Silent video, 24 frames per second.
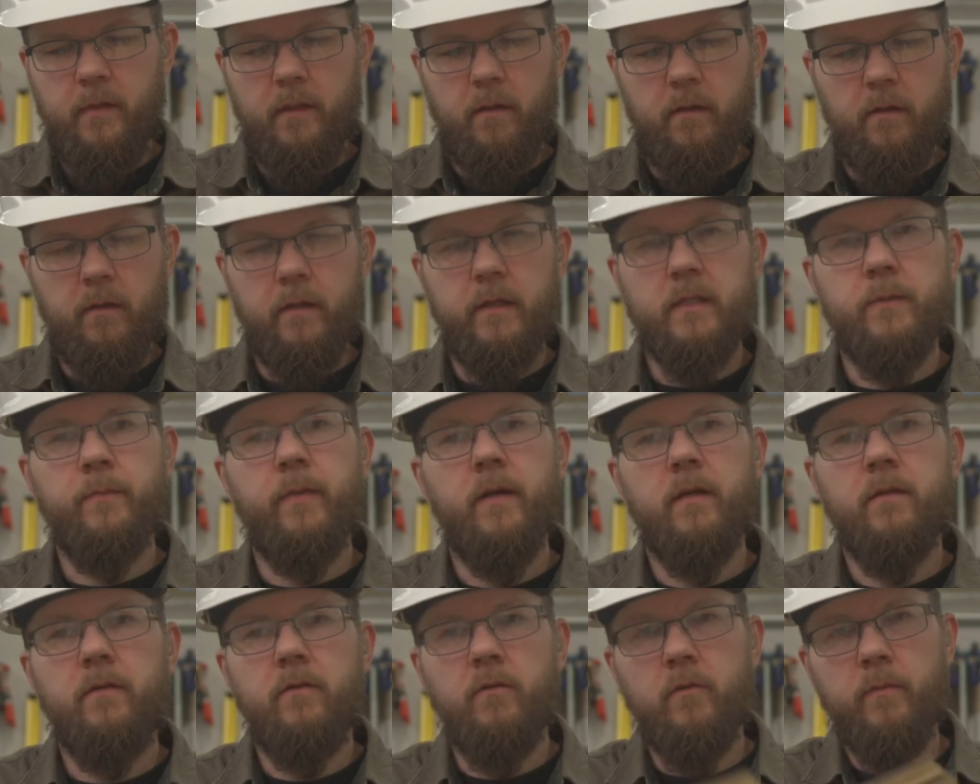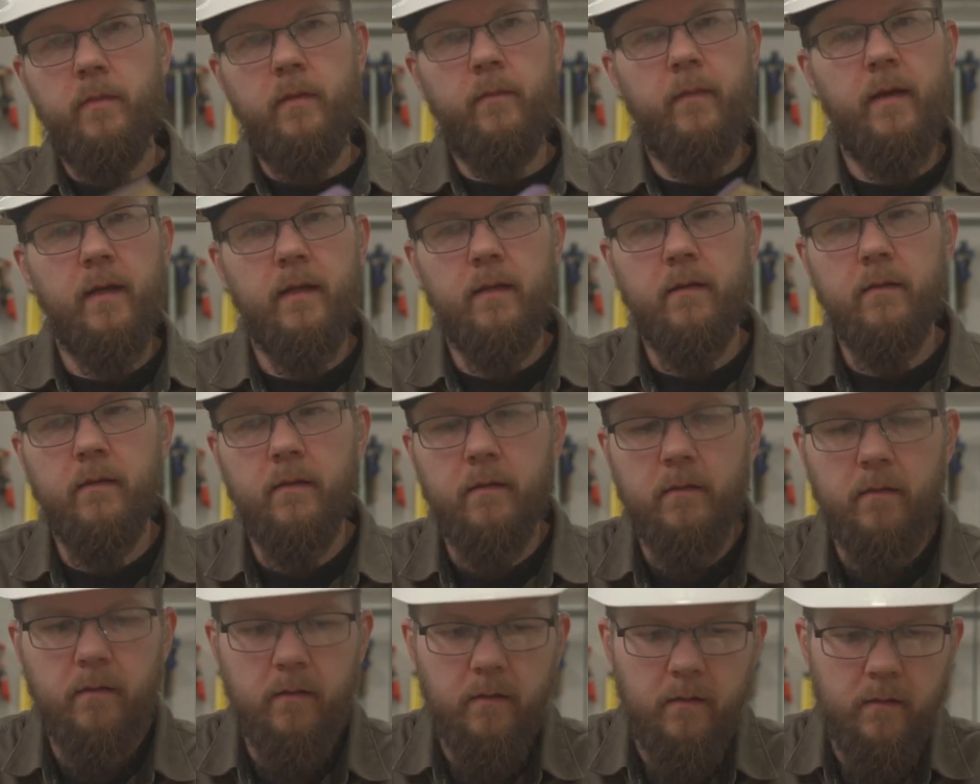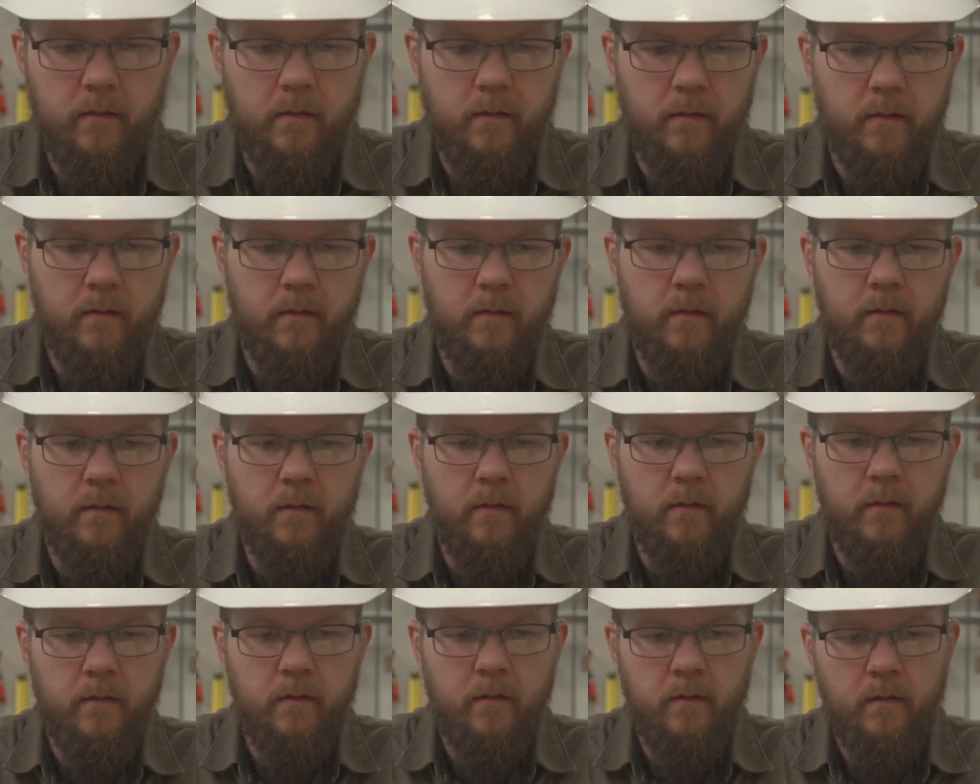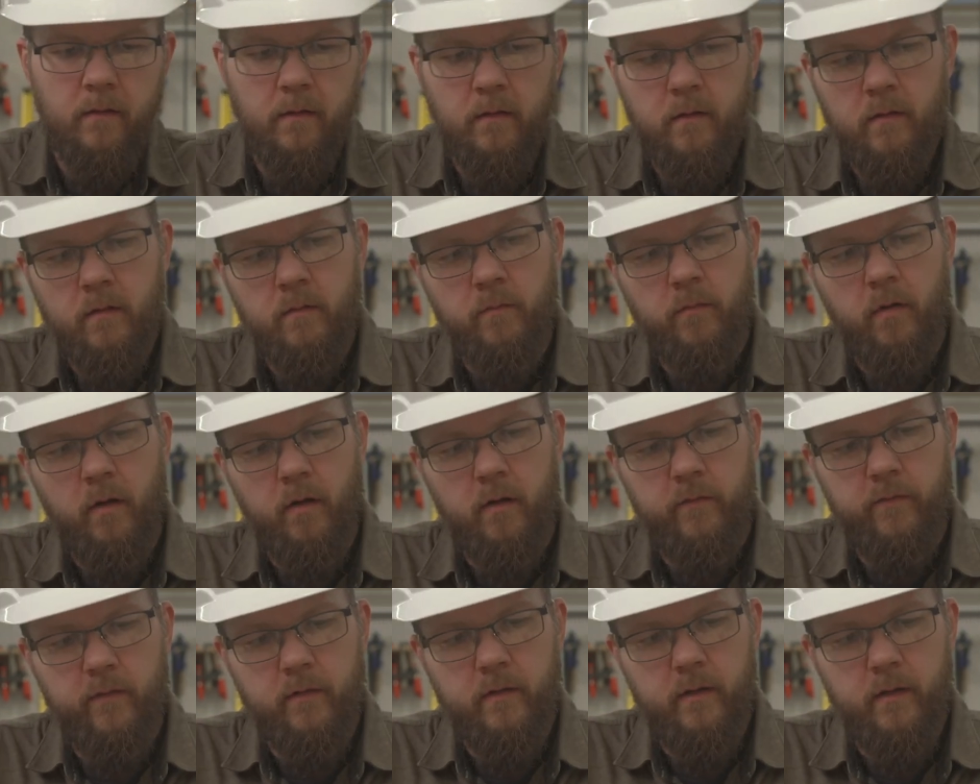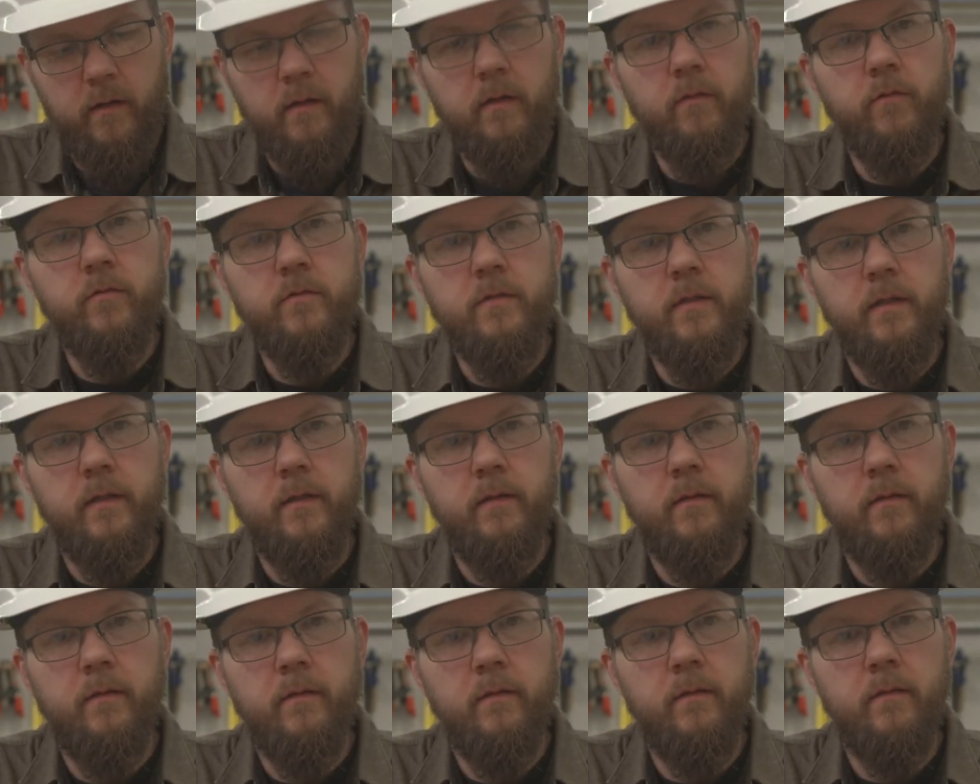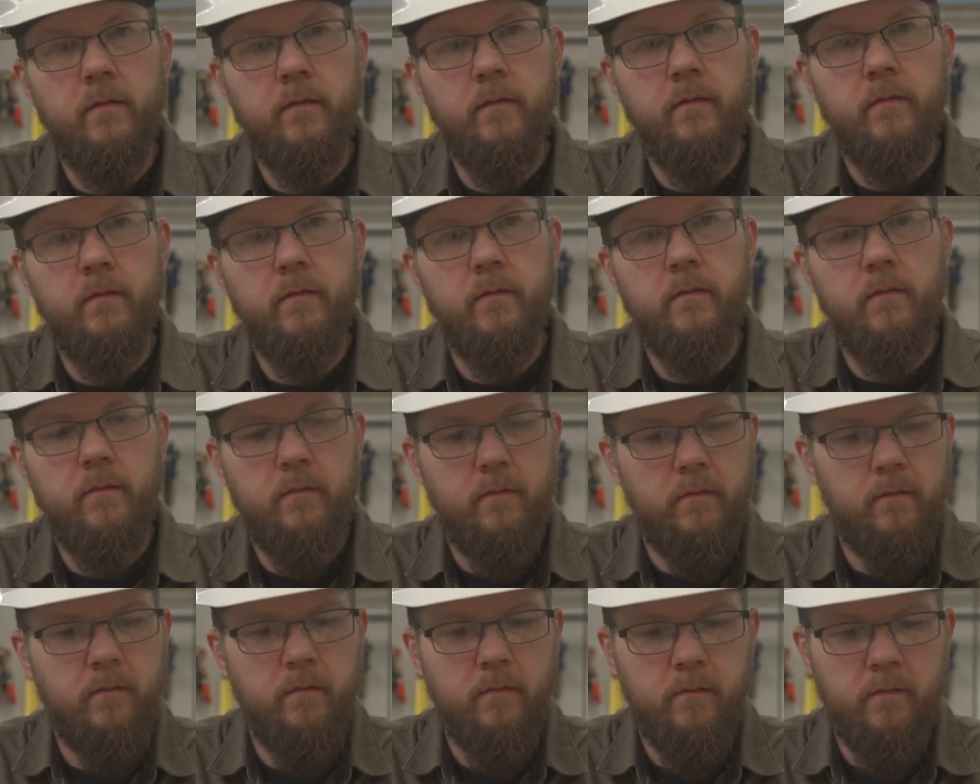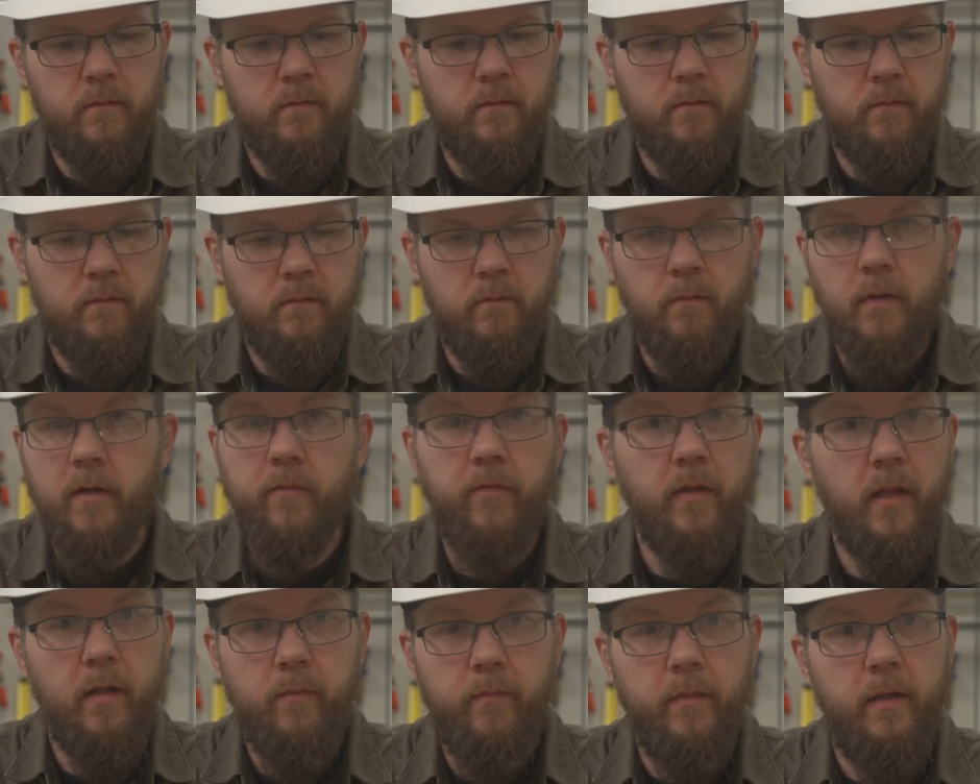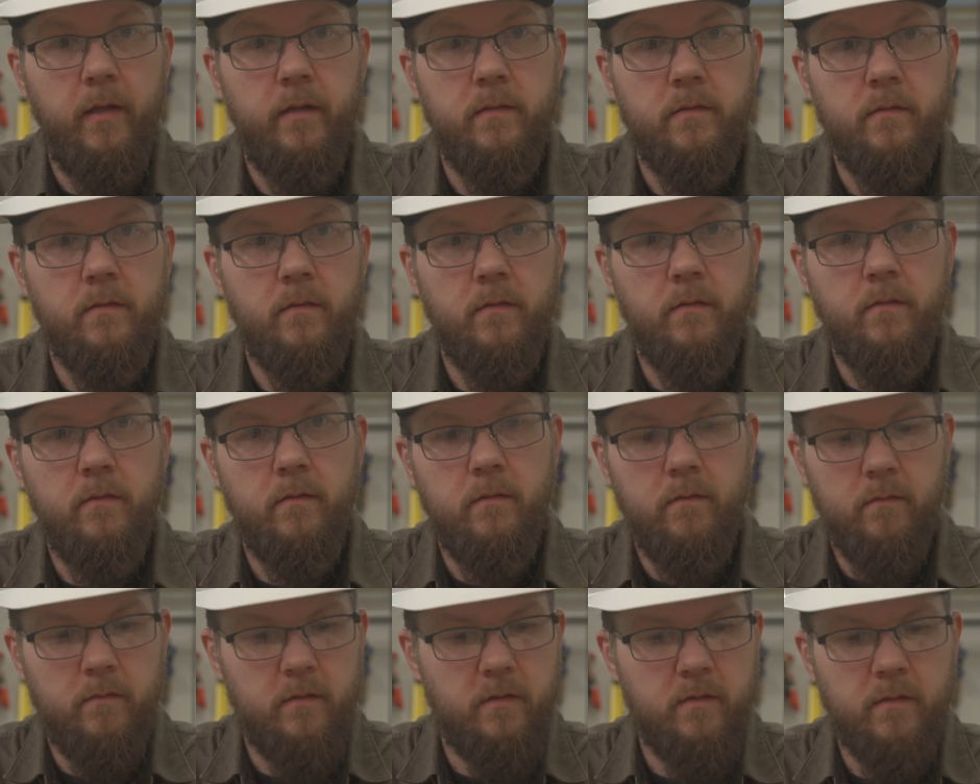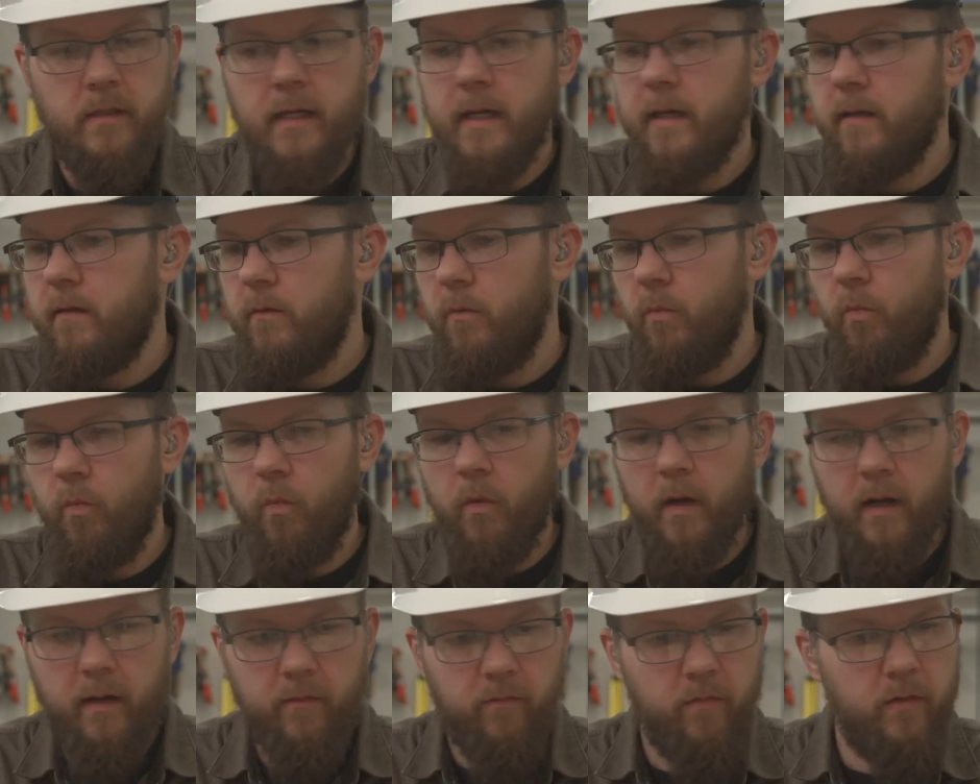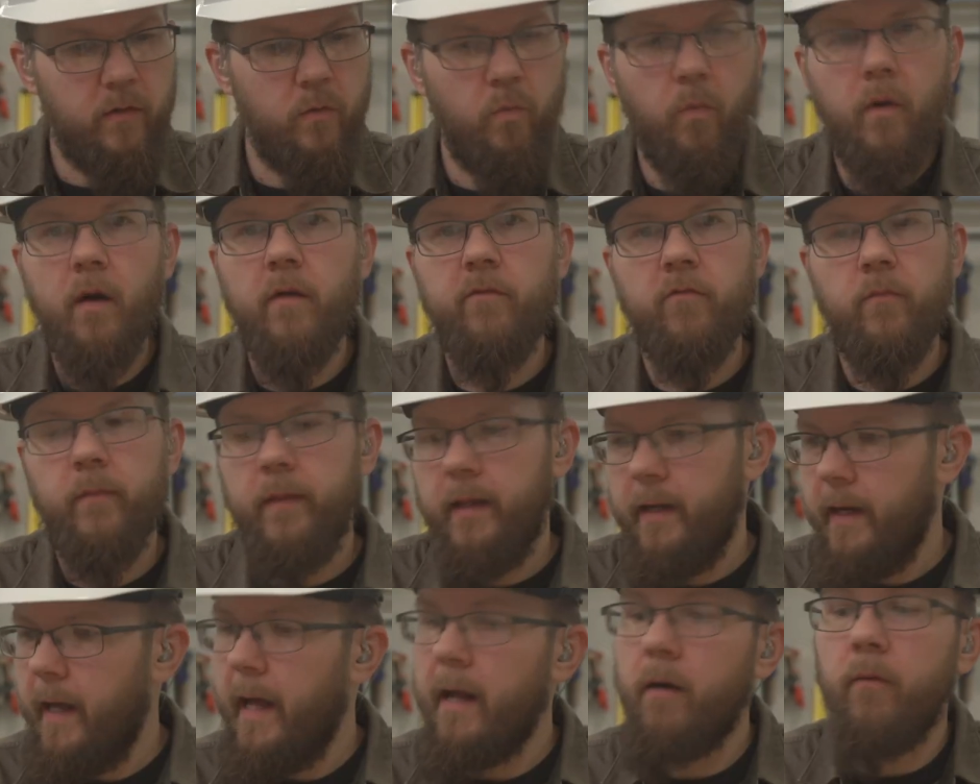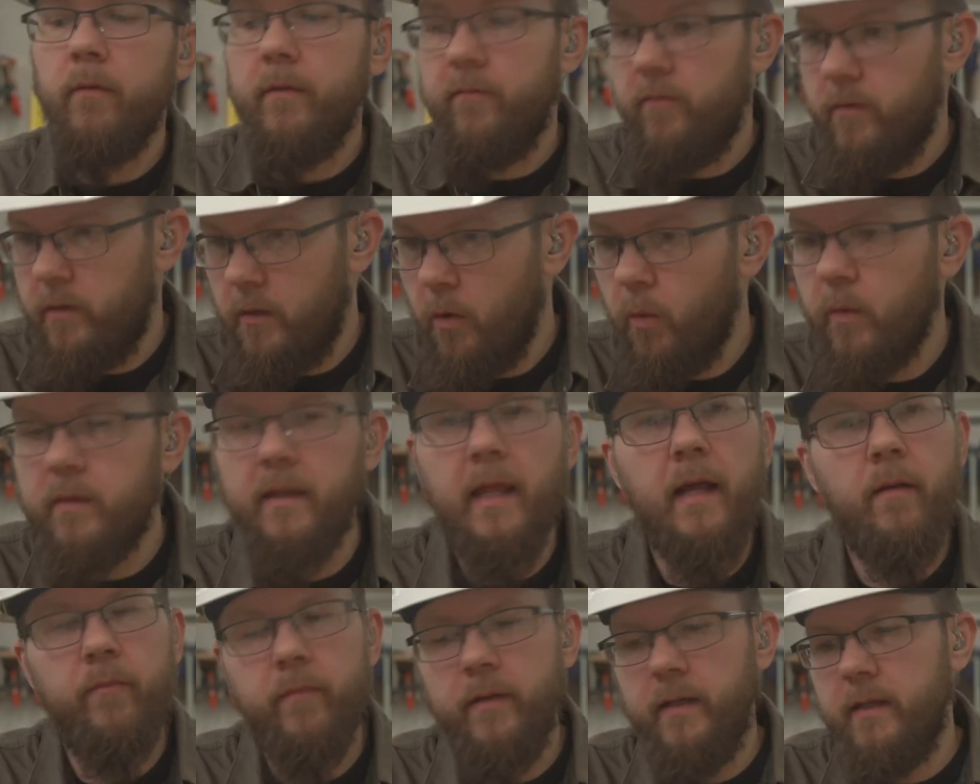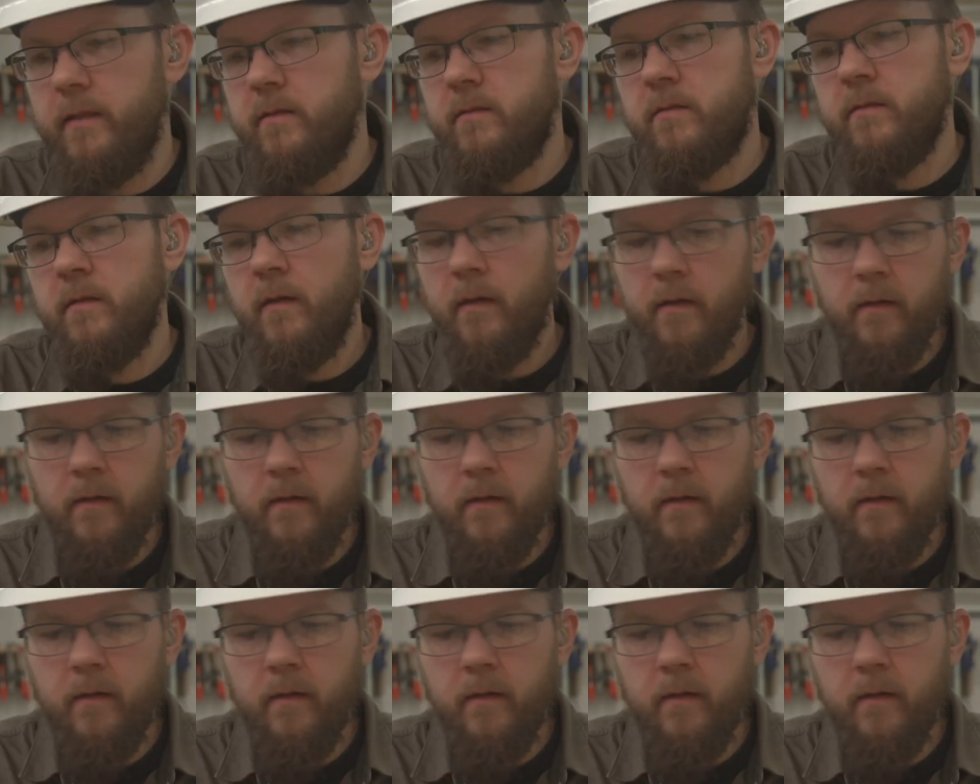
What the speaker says: I expect you to be making it part of your daily routine, whatever that means. Just take whatever you want from that. I don't even know what that means.